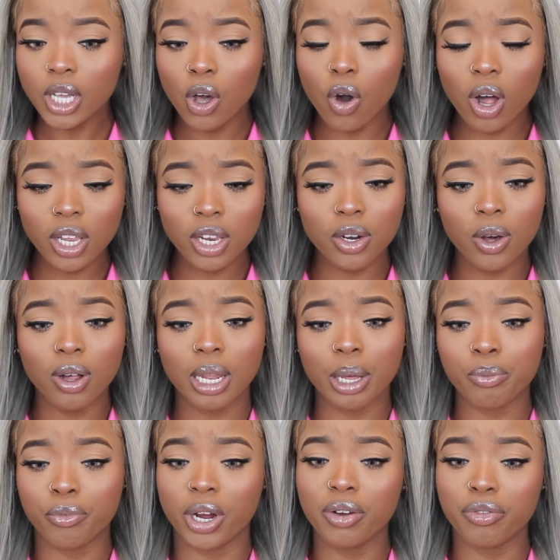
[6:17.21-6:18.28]
All in all,
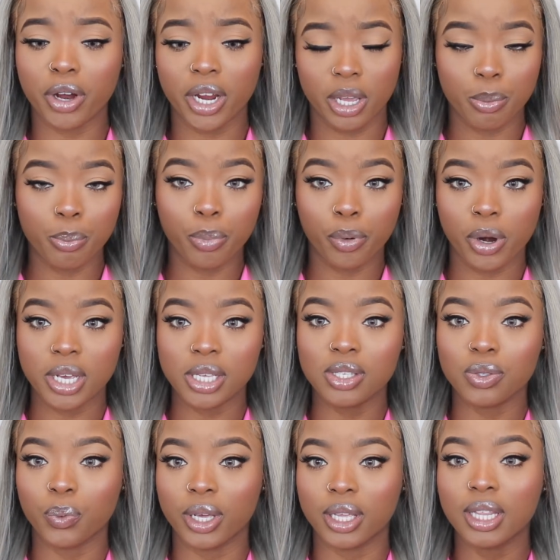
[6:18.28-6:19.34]
I'm very
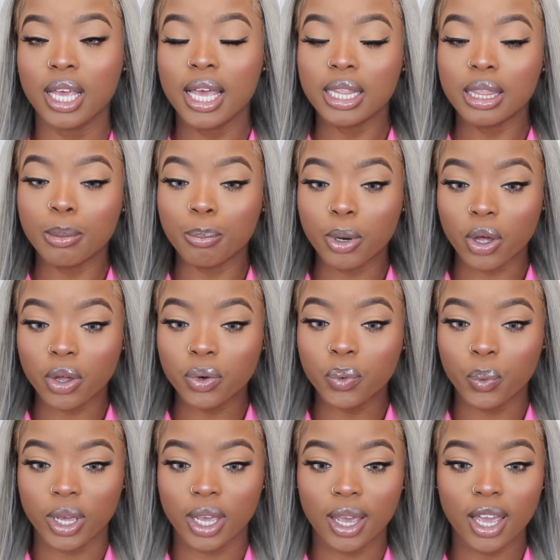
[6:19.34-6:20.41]
impressed with the
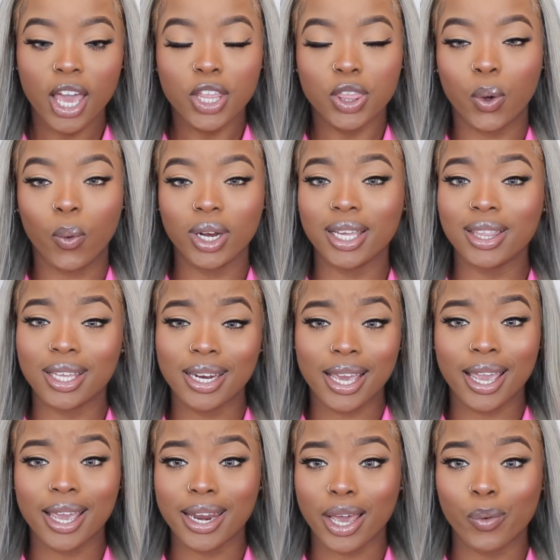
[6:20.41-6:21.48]
blonde wig. The only thing
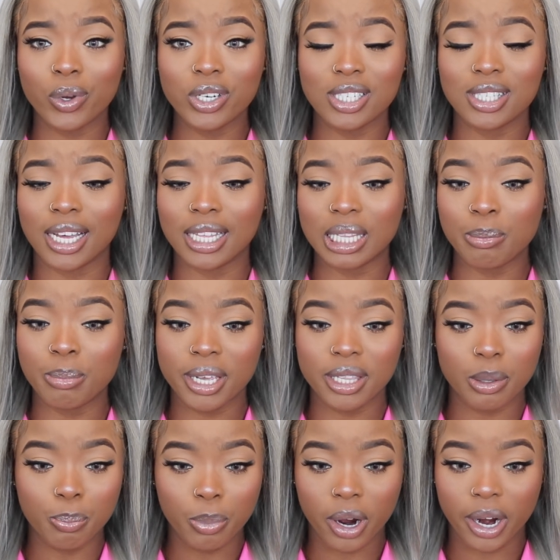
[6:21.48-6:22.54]
again I wish is that they made
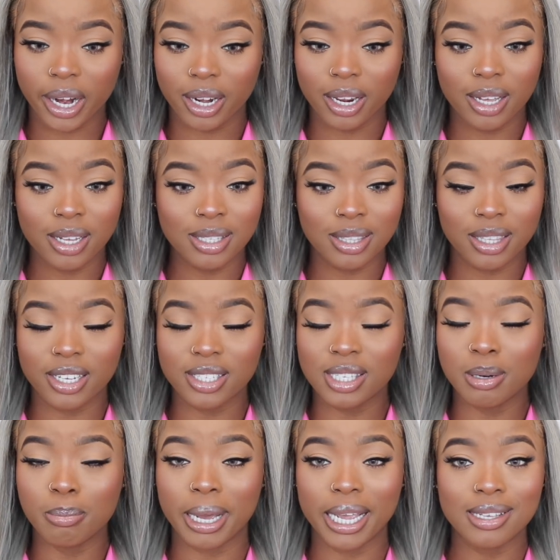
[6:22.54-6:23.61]
the part
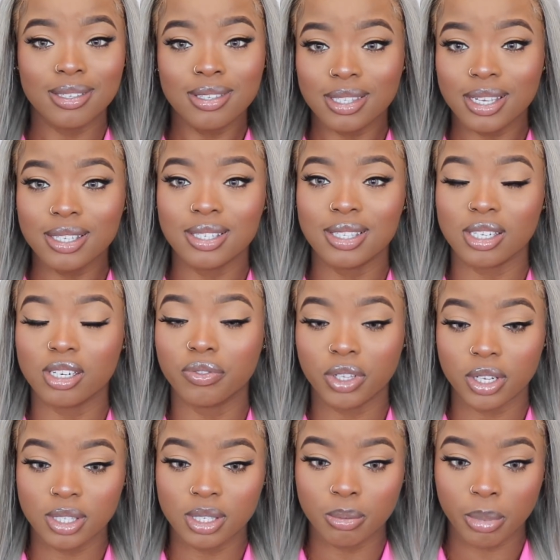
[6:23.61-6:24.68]
13 by 6 instead of
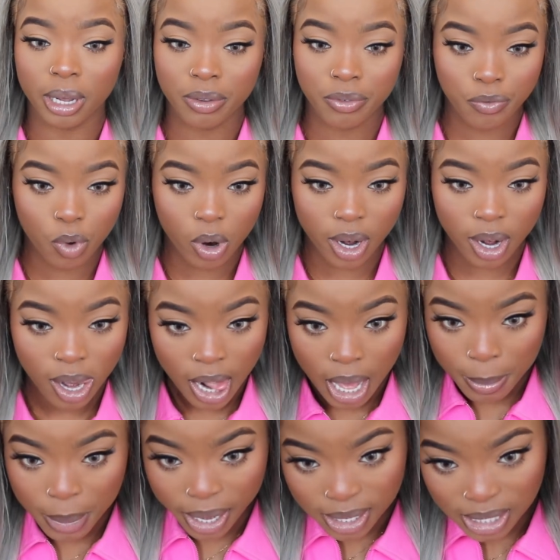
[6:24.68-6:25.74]
13 by 4,
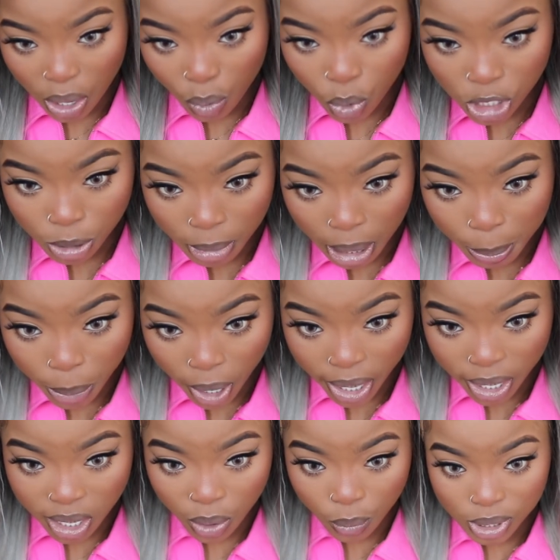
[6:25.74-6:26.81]
because I wish my
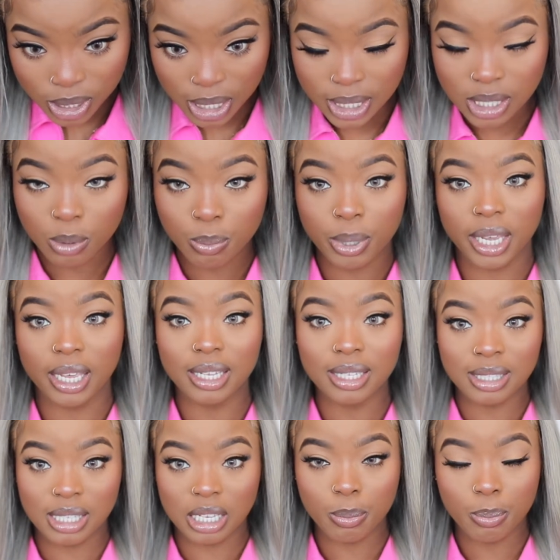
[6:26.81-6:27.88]
part here was a little
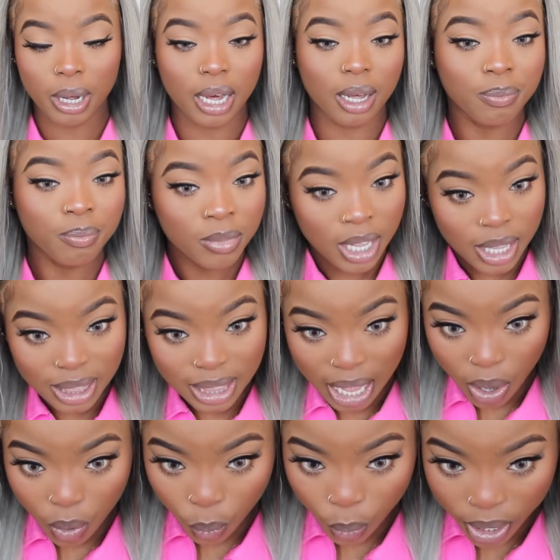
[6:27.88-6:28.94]
bit deeper.
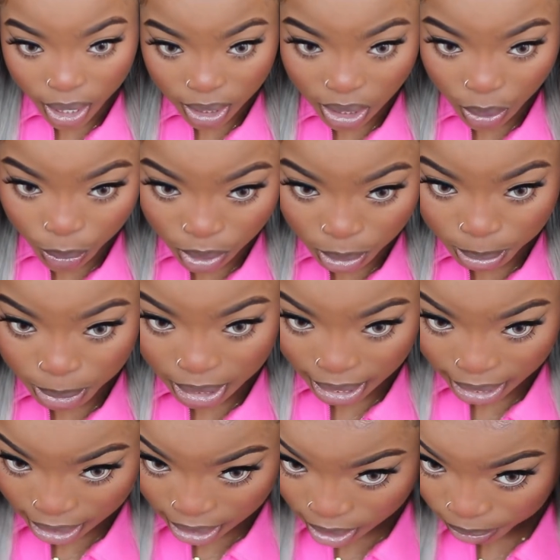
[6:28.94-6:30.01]
That way there wouldn't be
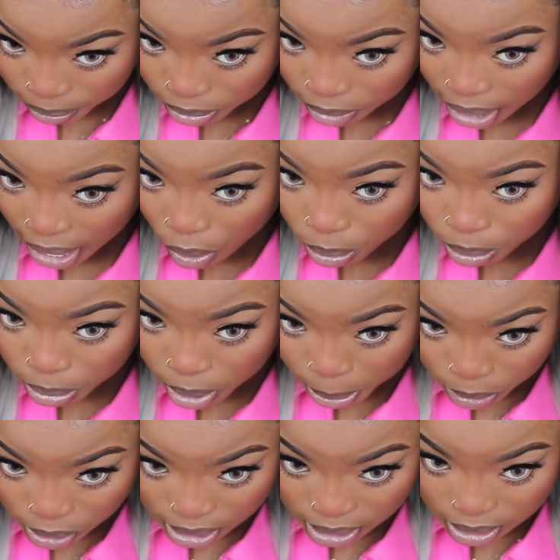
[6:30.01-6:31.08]
like, I won't be
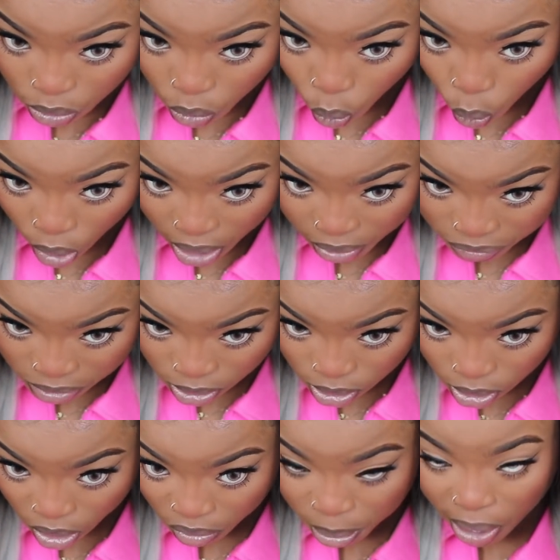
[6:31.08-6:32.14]
able to see the
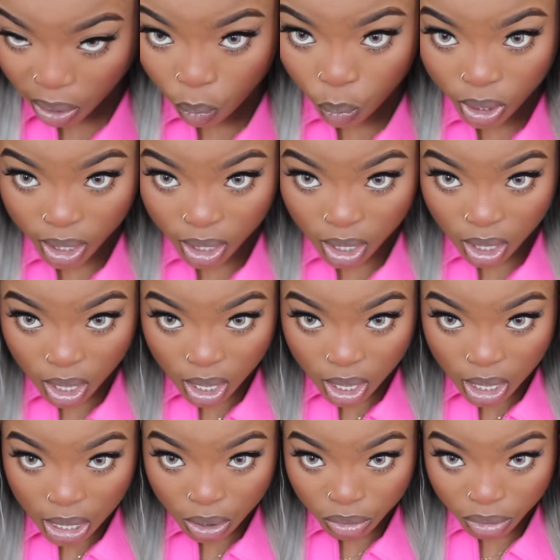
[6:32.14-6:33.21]
wefts of my wig
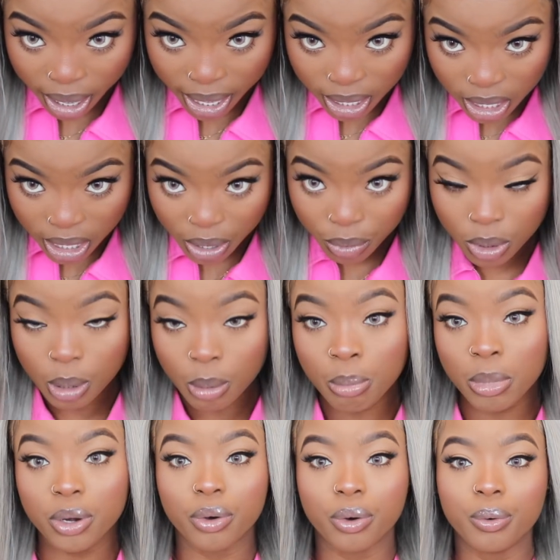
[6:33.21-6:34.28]
right here in the
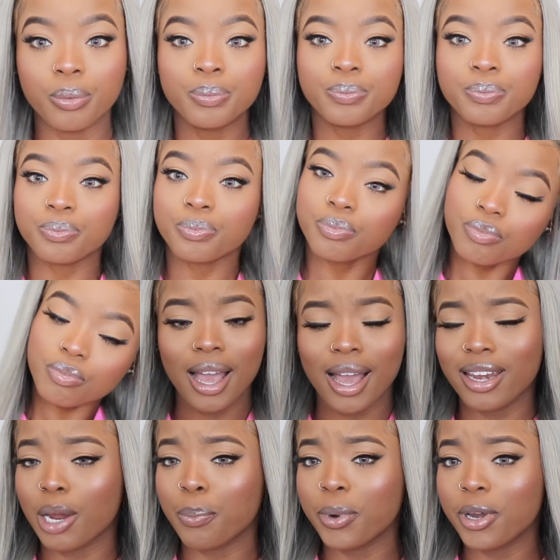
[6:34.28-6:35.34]
middle.
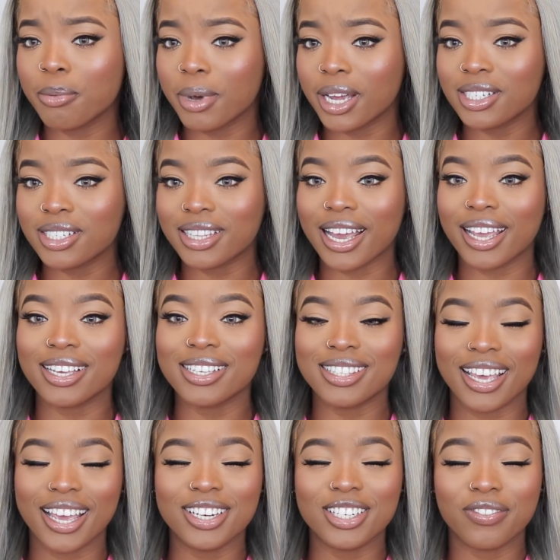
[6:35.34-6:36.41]
And yeah, pretty much that is
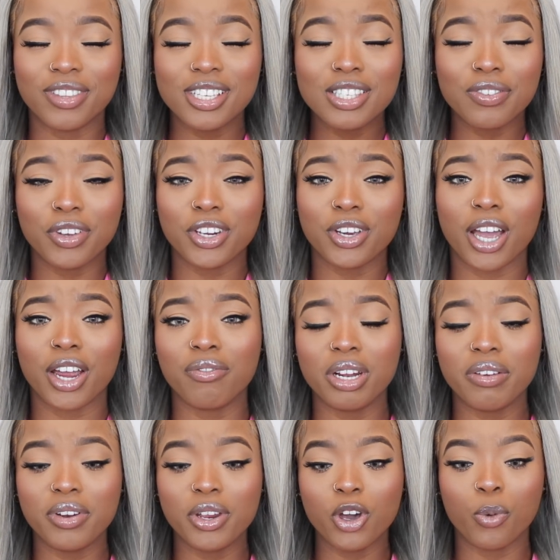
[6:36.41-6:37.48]
the end of this video. I
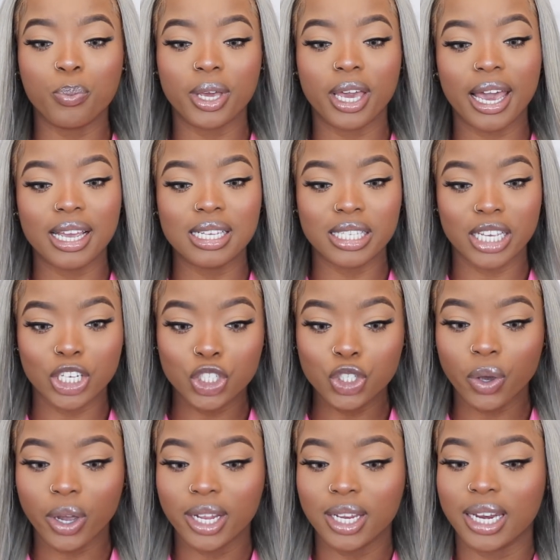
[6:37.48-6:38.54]
really hope you guys
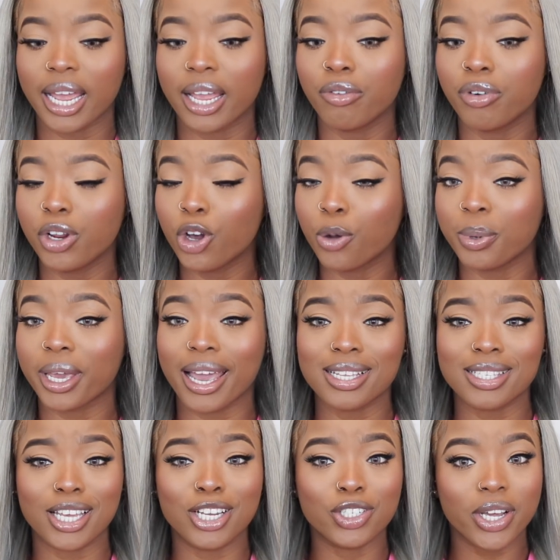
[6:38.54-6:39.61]
enjoyed it. I really hope you
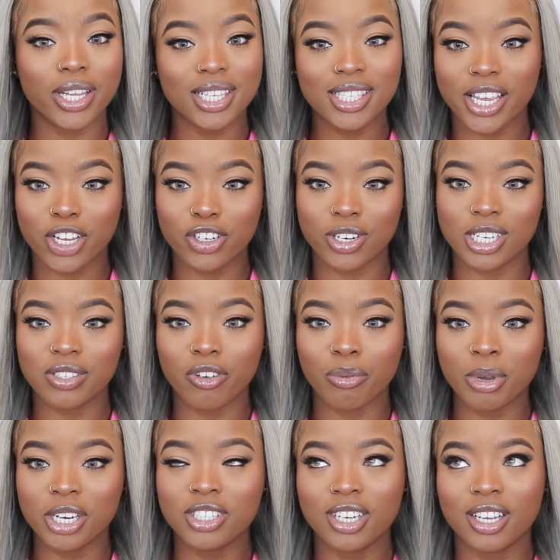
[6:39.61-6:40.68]
guys enjoyed this hair
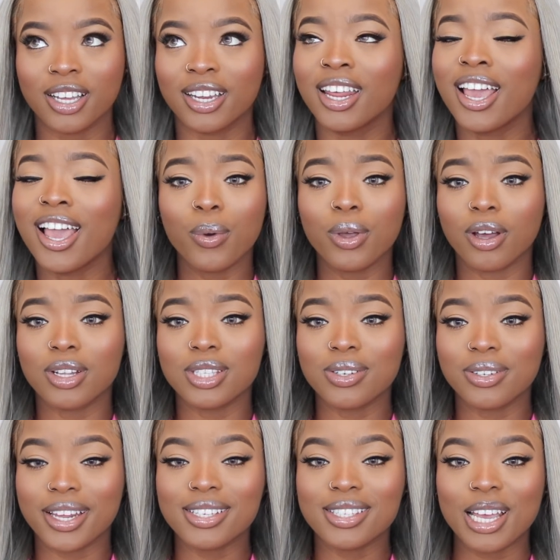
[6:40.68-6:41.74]
transformation.
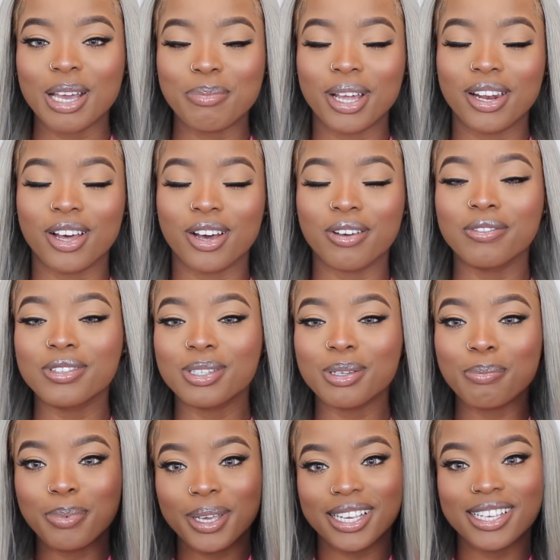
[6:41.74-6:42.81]
Until next time, my loves,
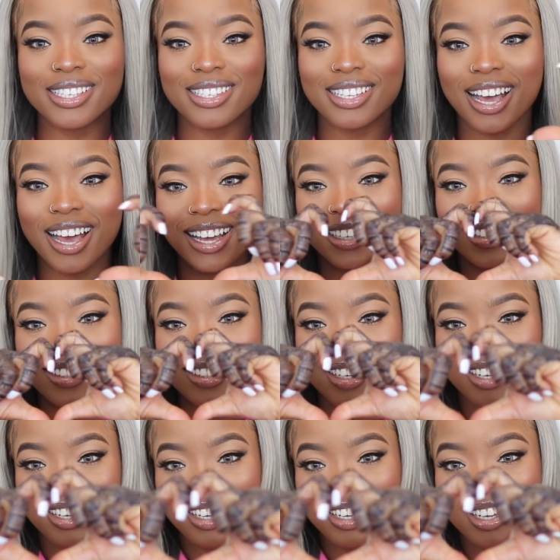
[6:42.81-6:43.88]
peace and
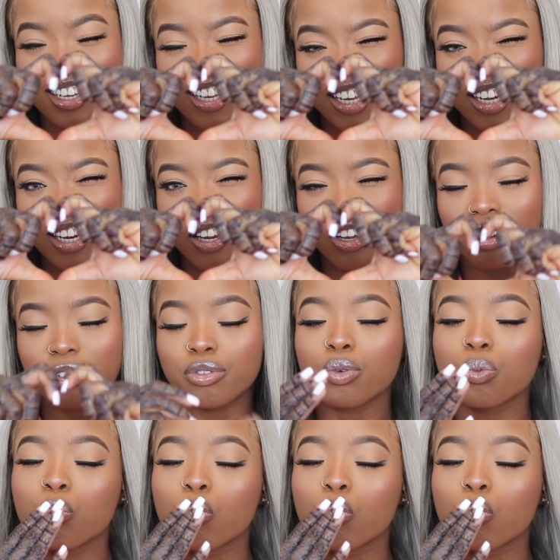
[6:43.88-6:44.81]
love.